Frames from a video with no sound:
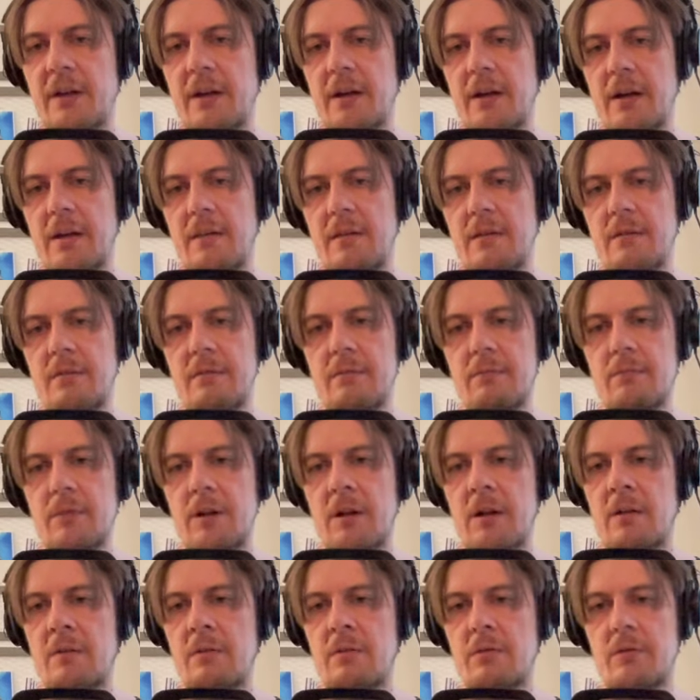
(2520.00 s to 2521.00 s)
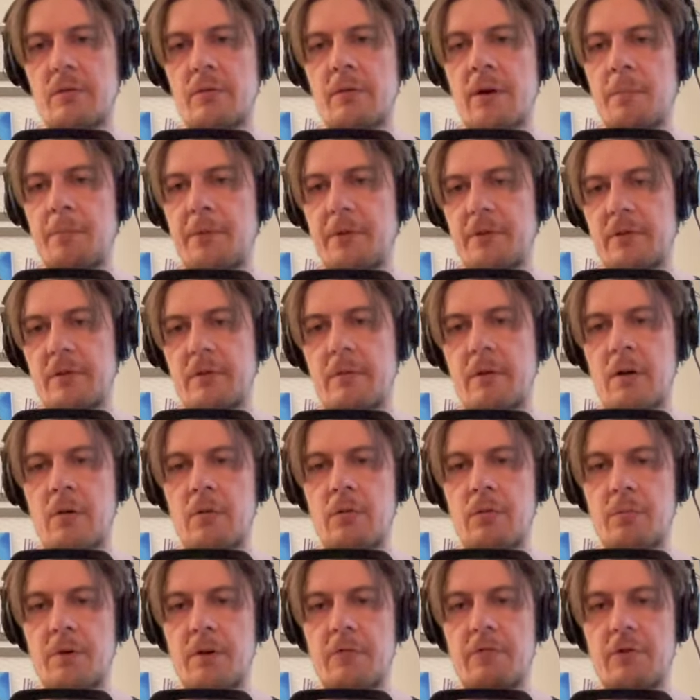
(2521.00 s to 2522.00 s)
head and wrap it
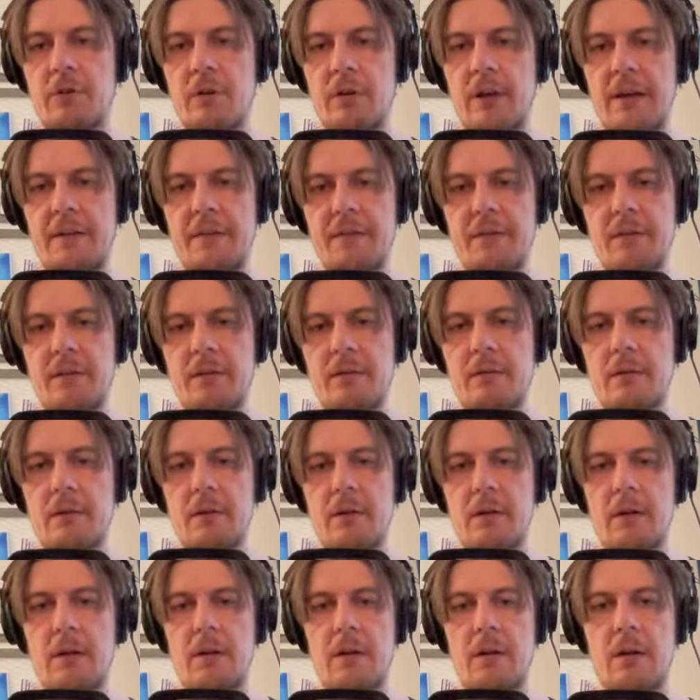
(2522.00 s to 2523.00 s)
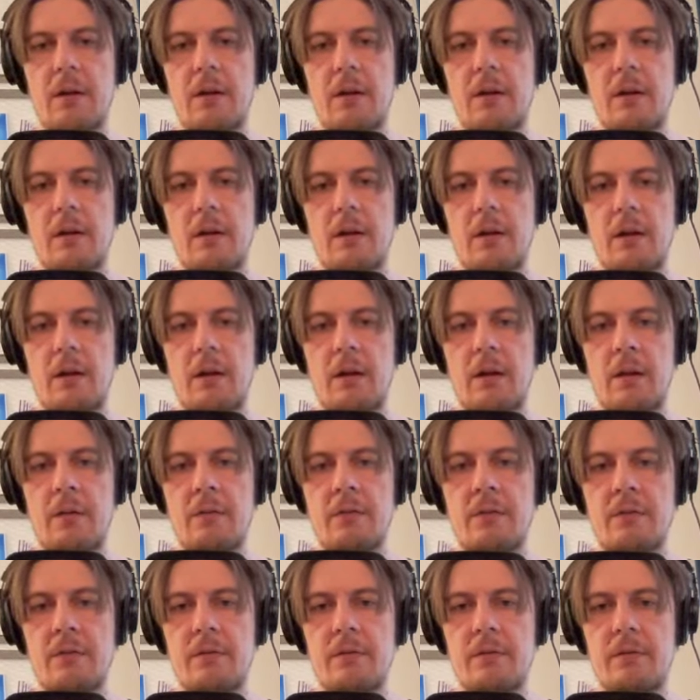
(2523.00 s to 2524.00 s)
around buffer length
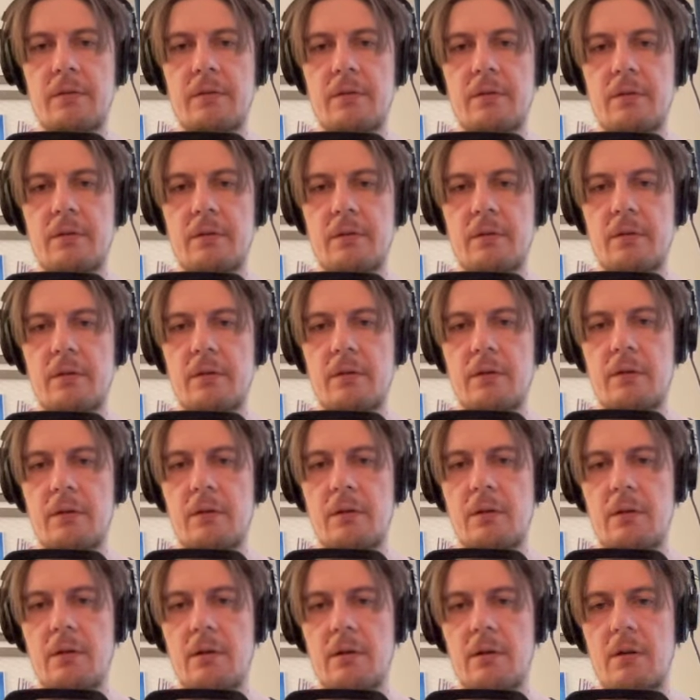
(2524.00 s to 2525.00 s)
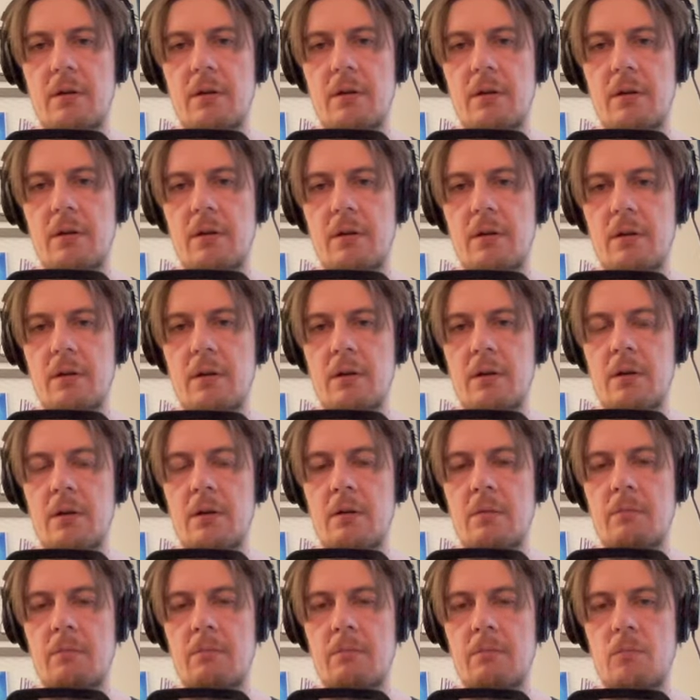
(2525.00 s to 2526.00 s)
and
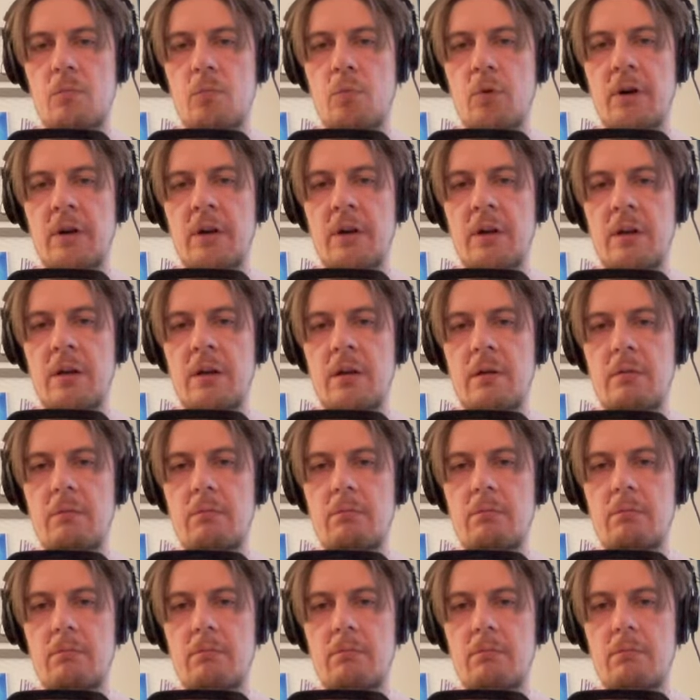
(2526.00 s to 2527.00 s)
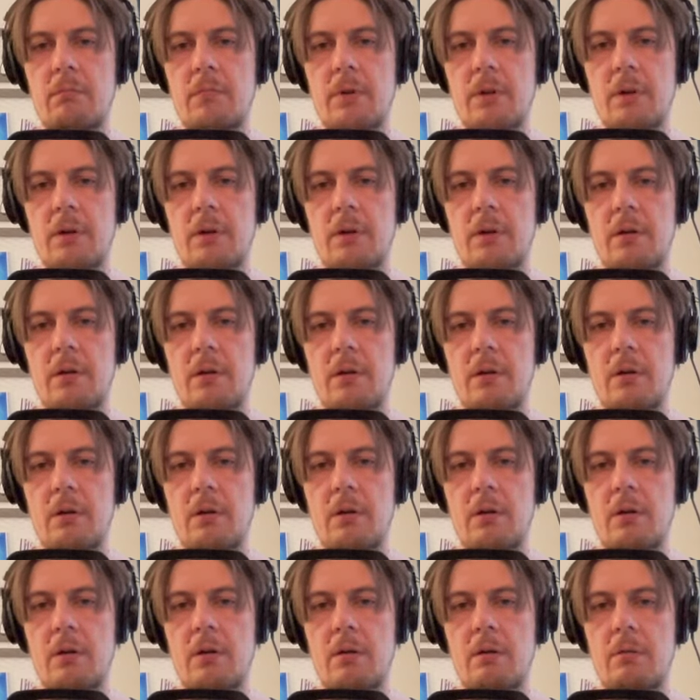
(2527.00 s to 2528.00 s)
um, we
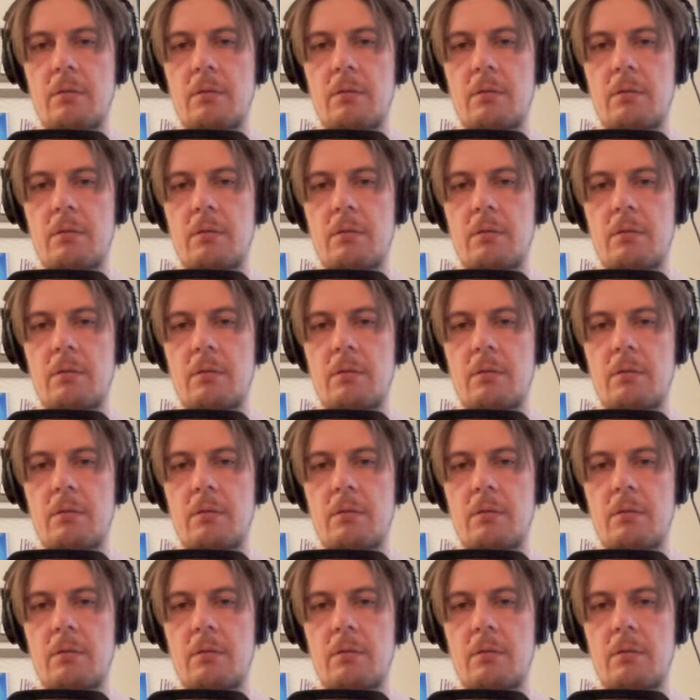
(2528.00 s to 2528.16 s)
uh,